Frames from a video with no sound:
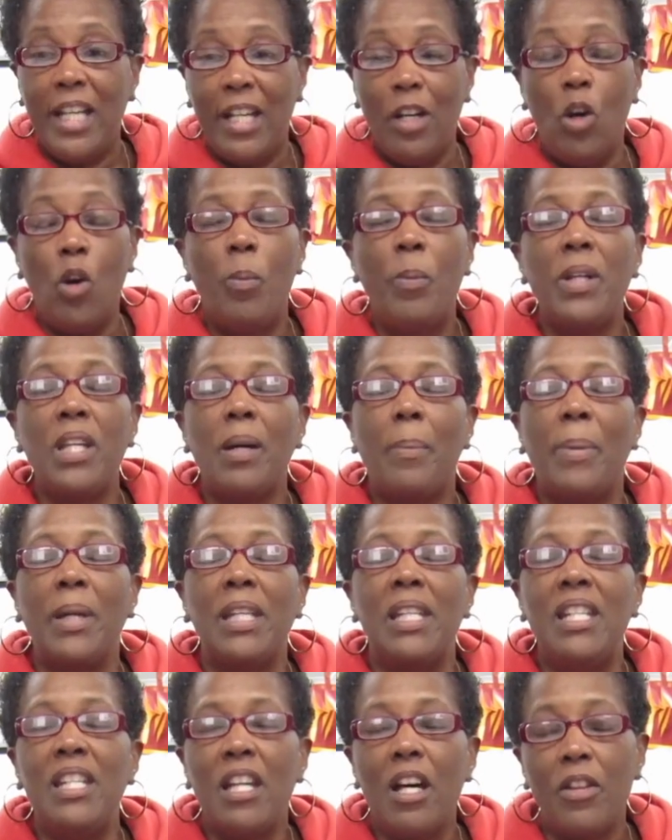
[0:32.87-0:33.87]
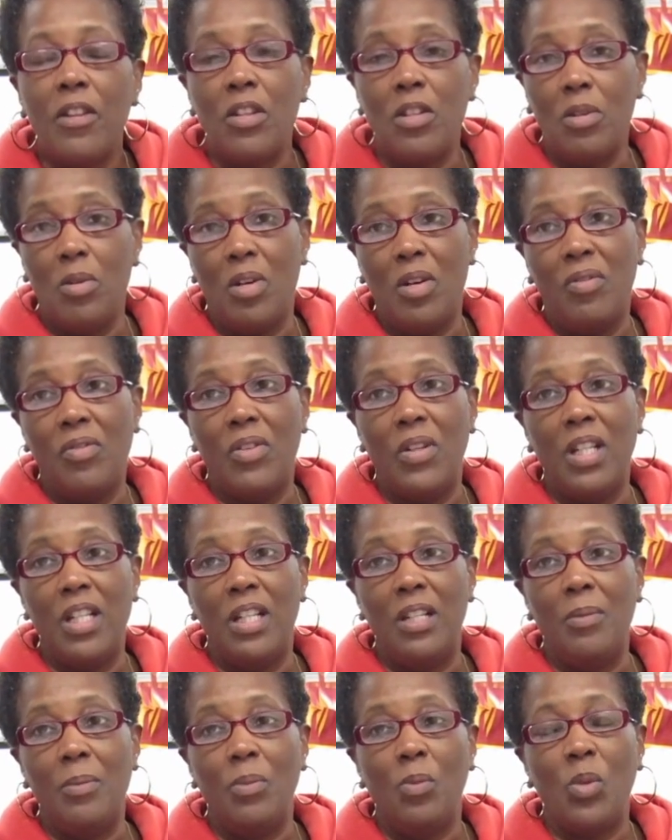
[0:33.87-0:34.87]
it opened up another door for
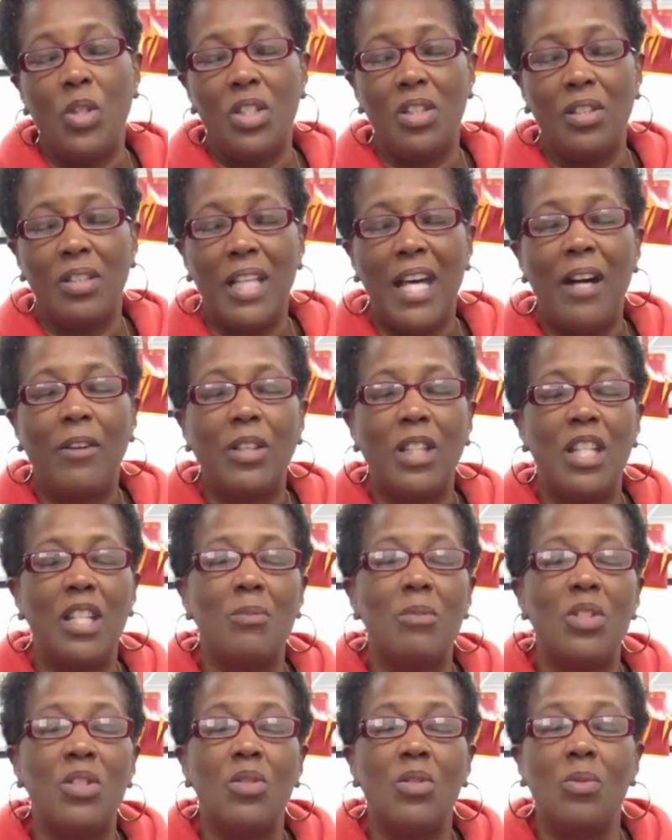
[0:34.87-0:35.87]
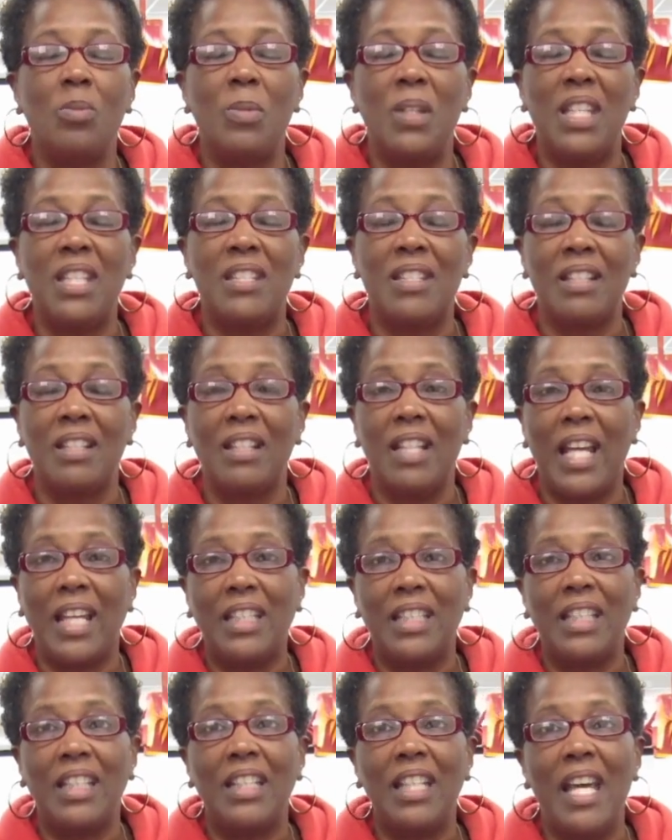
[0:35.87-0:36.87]
him, which allowed him to be
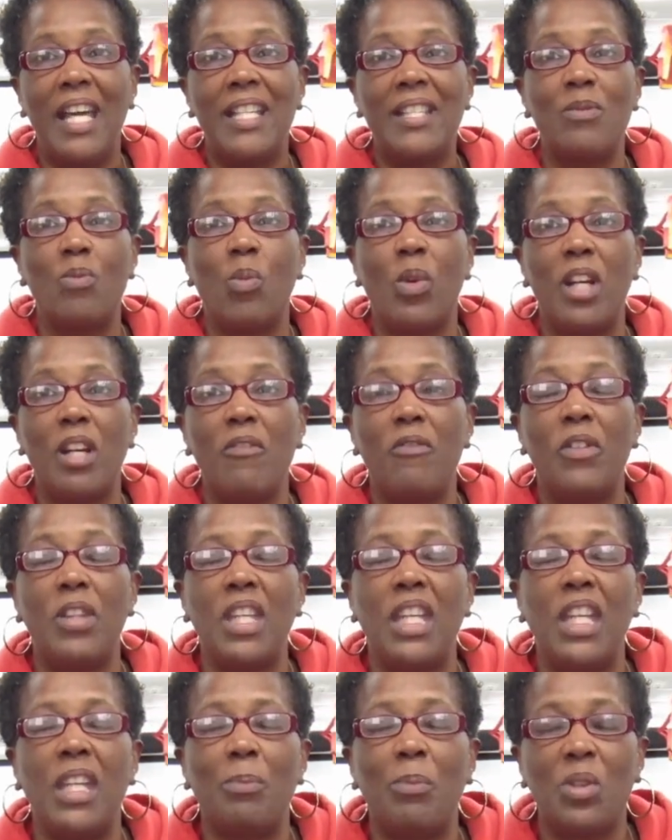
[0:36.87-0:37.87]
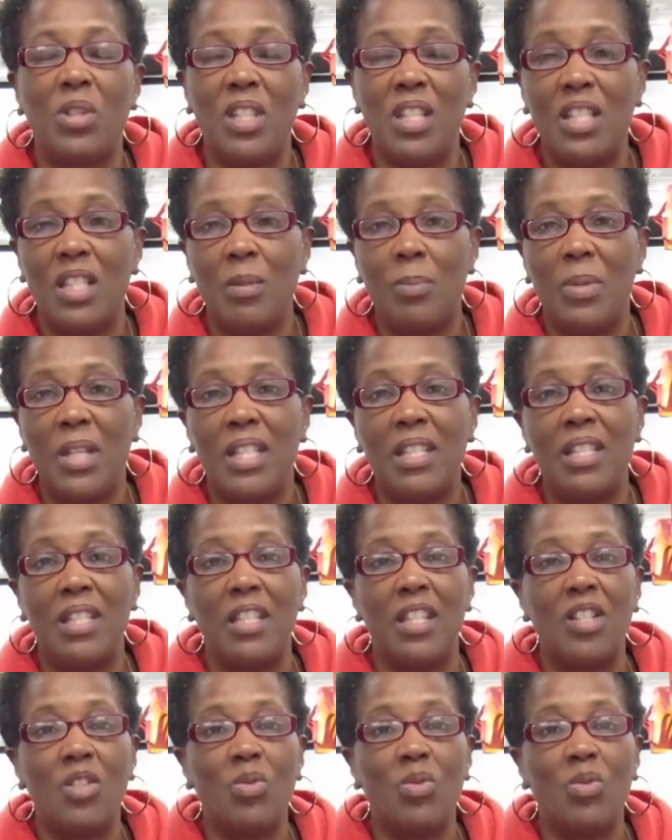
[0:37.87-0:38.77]
selected as one of the participants in the